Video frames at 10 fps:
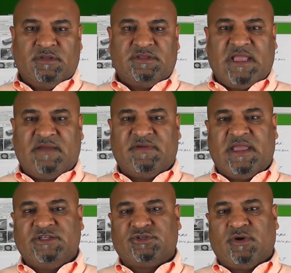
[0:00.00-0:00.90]
they have
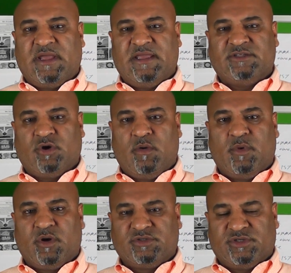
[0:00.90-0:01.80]
HOAs,
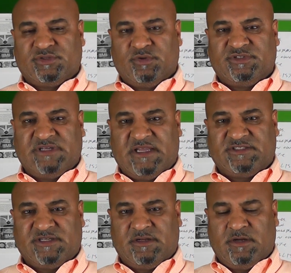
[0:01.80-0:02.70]
homeowners
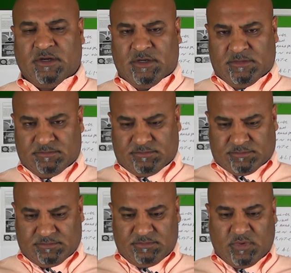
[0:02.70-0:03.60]
association,
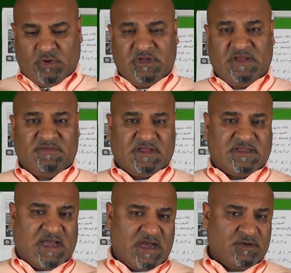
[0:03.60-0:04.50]
or you live in a
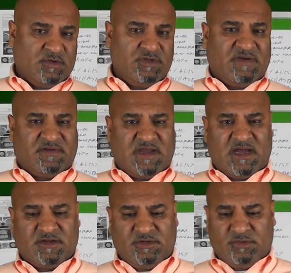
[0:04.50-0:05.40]
condo, you have
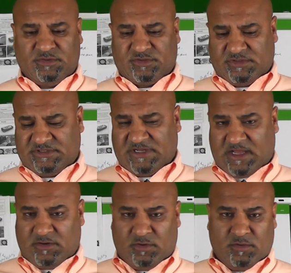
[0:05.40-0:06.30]
condo dues or
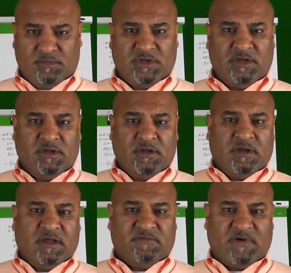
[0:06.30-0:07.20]
townhome
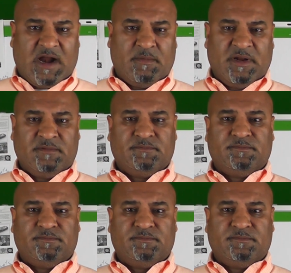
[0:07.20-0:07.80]
environment.